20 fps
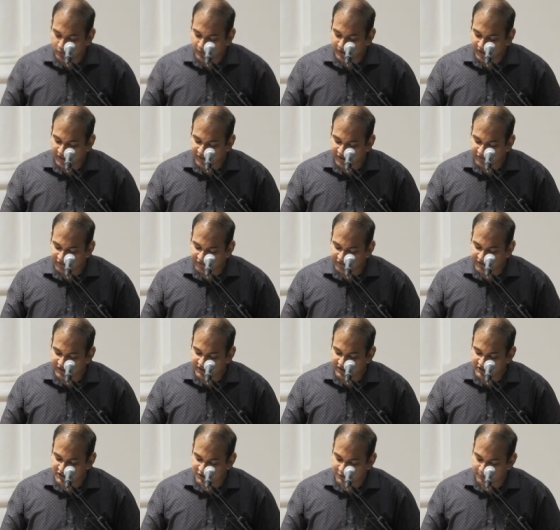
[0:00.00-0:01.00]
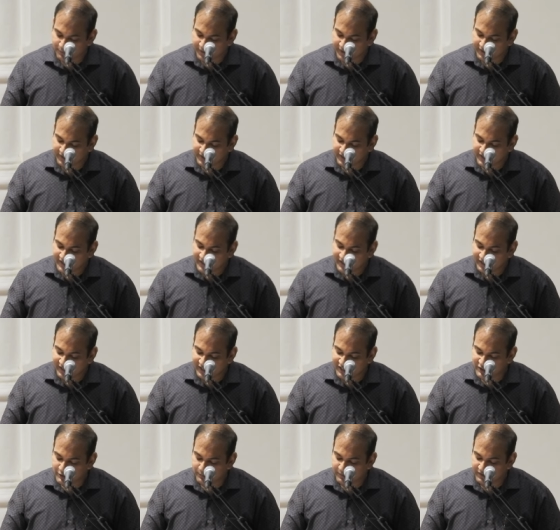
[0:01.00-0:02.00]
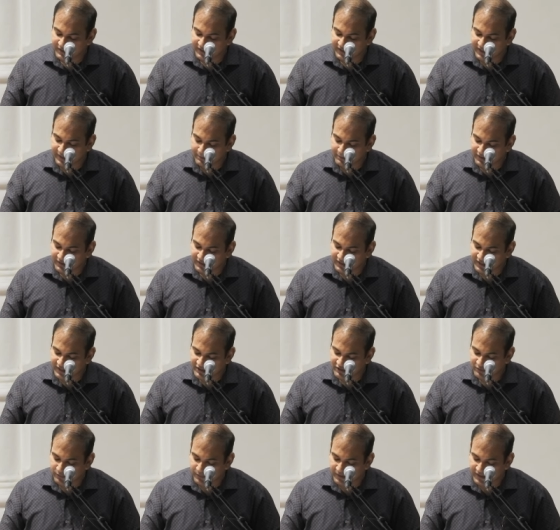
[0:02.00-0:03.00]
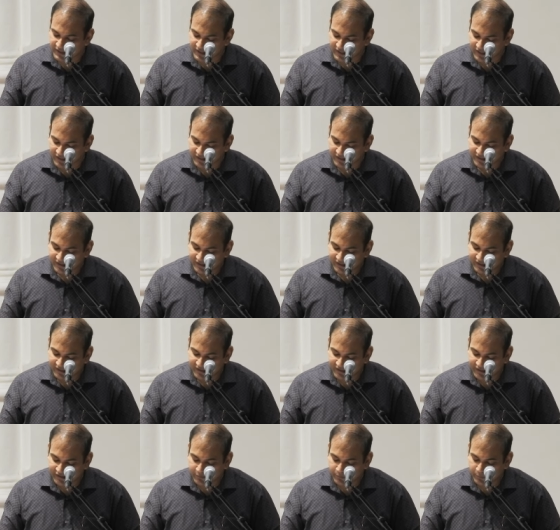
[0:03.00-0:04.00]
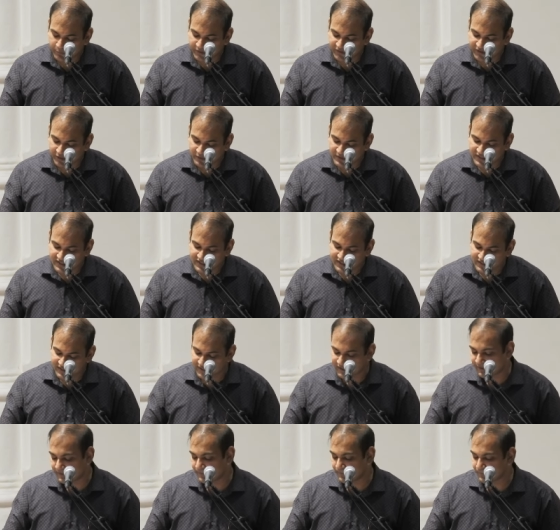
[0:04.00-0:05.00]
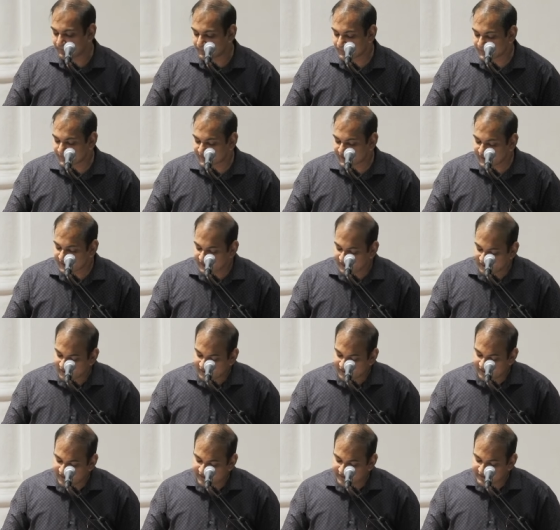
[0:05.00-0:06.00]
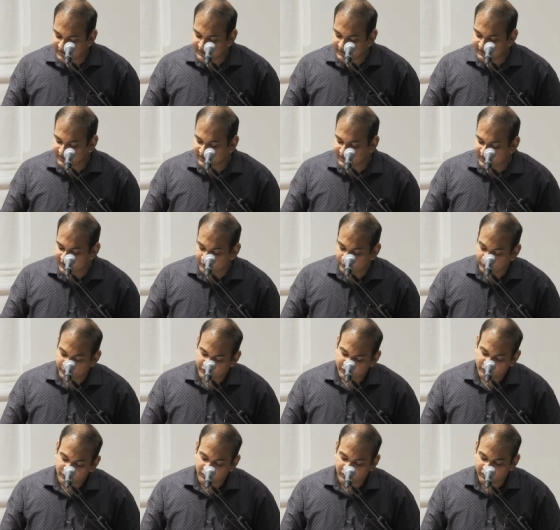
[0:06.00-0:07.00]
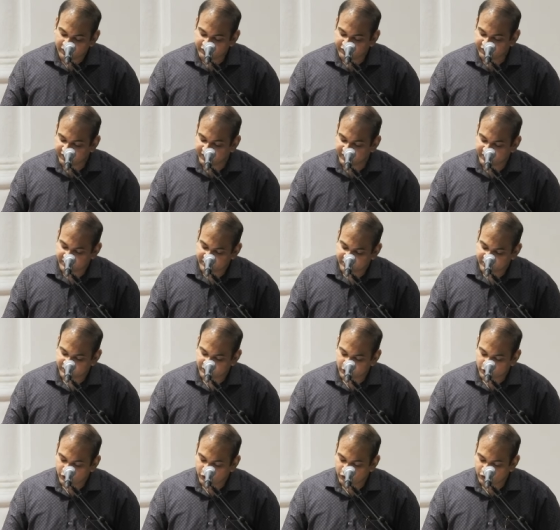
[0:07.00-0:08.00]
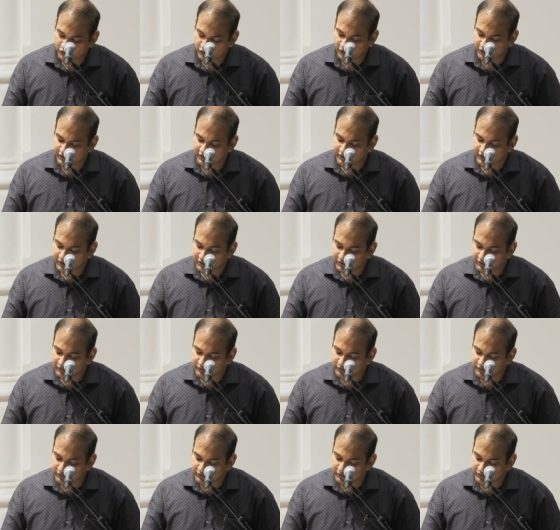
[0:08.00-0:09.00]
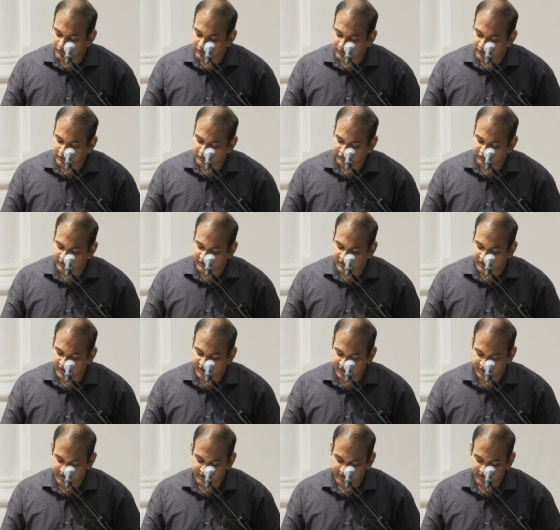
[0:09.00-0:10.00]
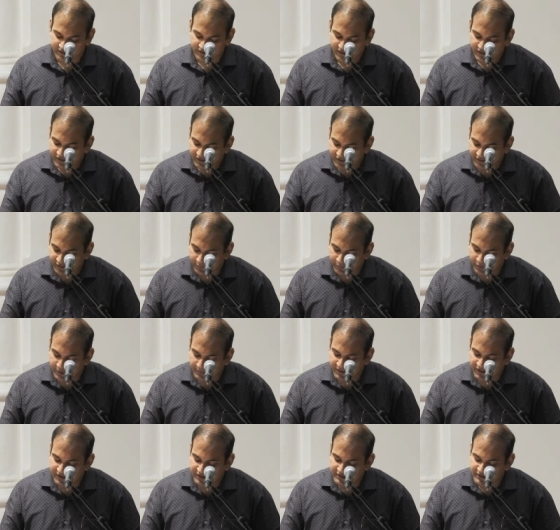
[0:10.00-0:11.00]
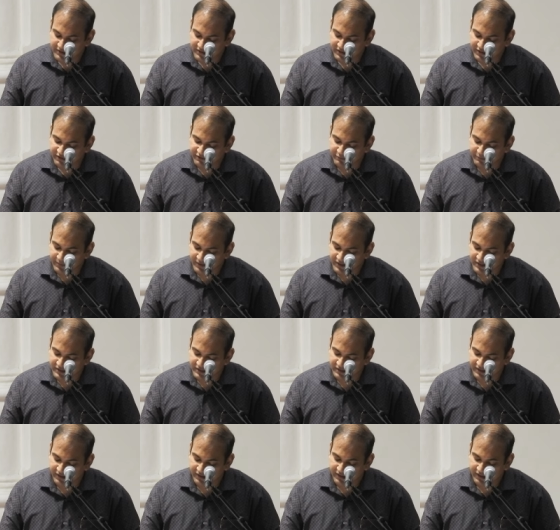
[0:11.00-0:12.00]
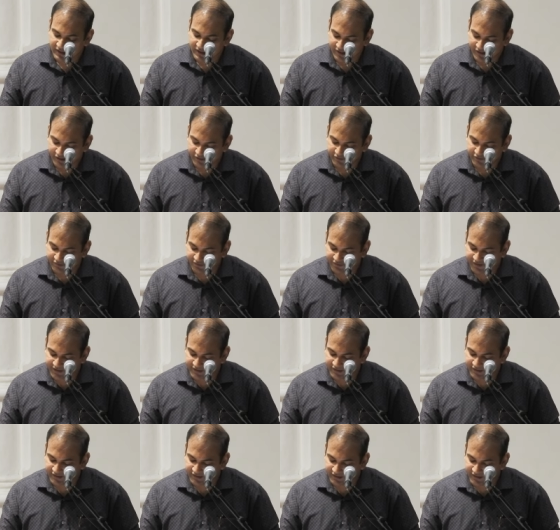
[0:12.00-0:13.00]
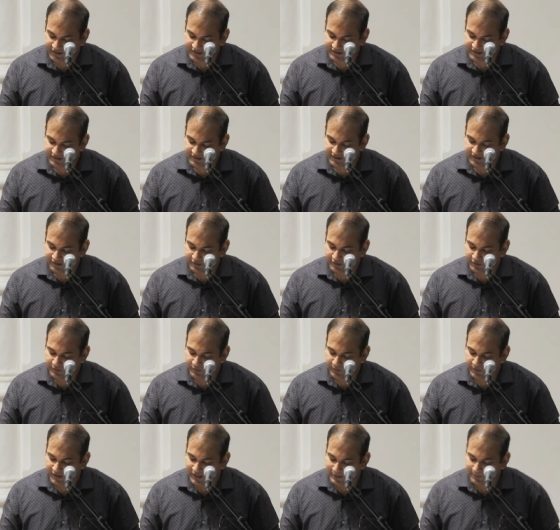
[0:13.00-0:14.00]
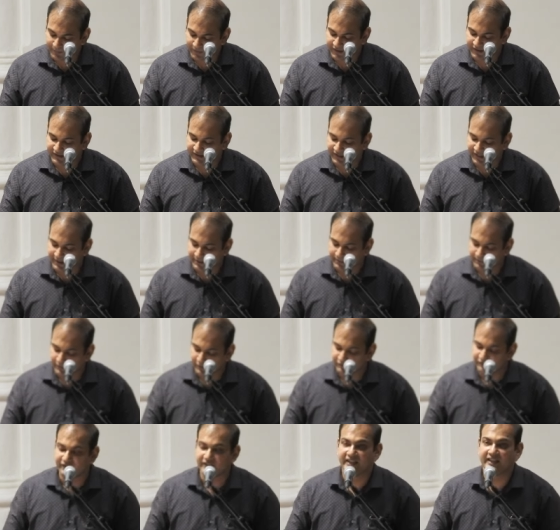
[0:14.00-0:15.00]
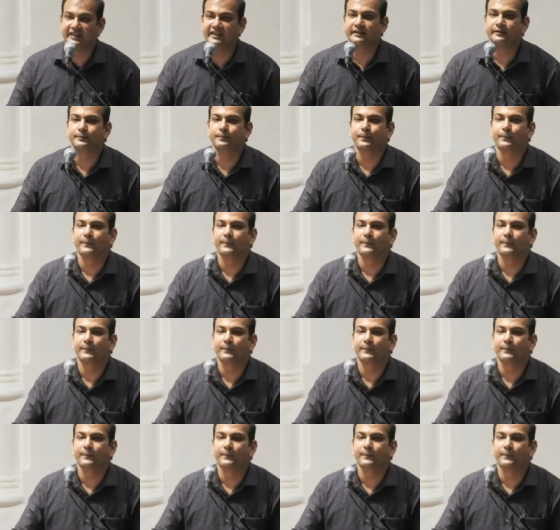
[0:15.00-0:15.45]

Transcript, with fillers: who in every respect has been tempted as we are, yet without sin. Let us then with confidence draw near to the throne of grace that we may receive mercy and find grace to help in time of need.